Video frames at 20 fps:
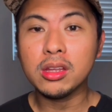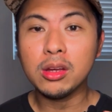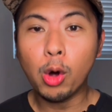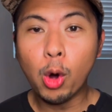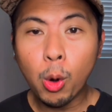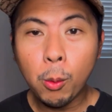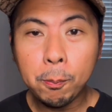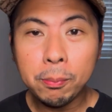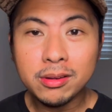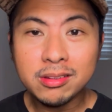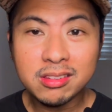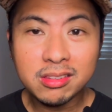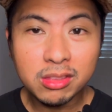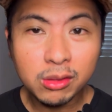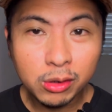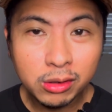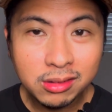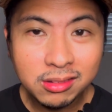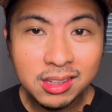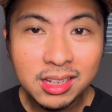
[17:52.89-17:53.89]
Opus
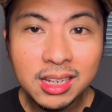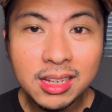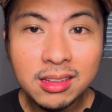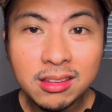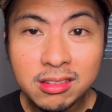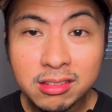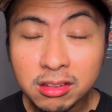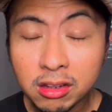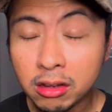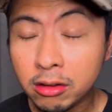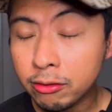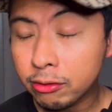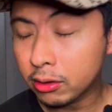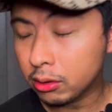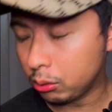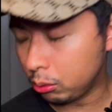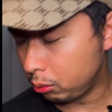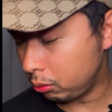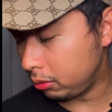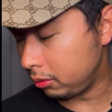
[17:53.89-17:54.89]
thirteen Silver
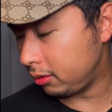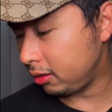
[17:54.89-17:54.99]
Oud.